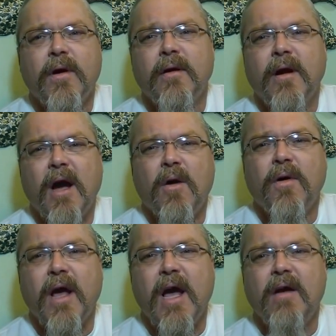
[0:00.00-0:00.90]
an hour and
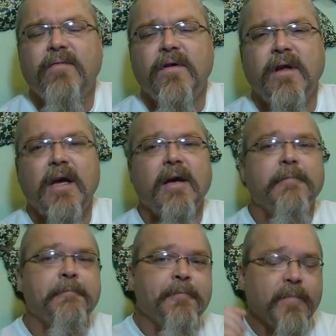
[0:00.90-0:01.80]
a half today.
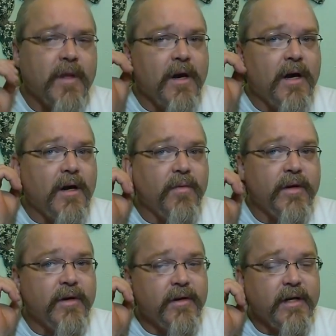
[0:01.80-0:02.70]
Uh, we
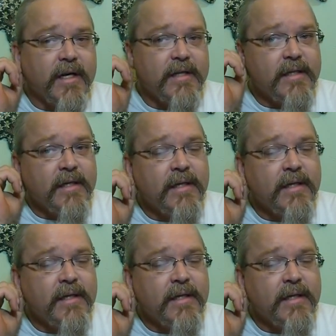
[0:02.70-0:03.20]
couldn't get